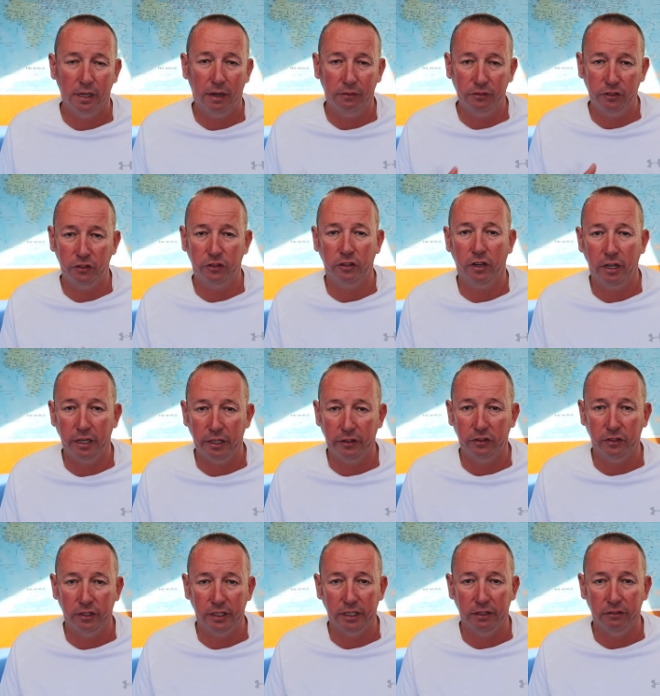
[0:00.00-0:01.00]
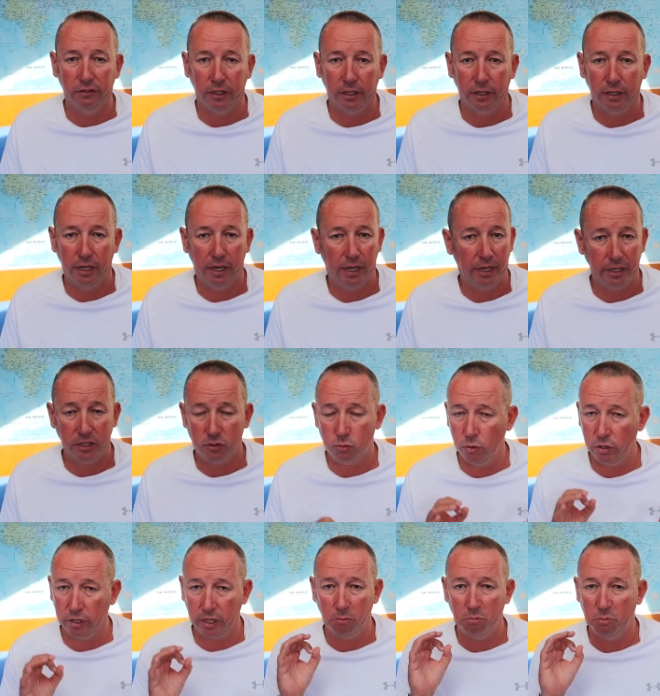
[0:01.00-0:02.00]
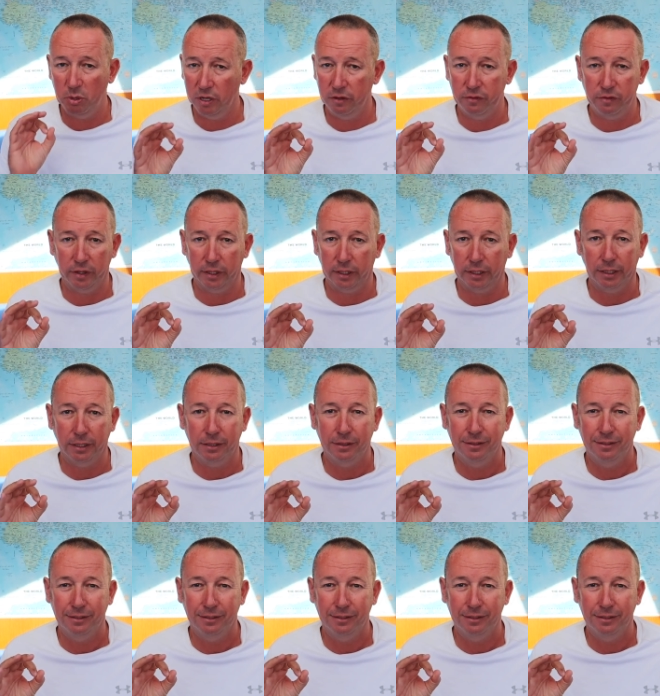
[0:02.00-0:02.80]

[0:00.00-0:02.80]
I've decided to leave it, and it's working perfectly.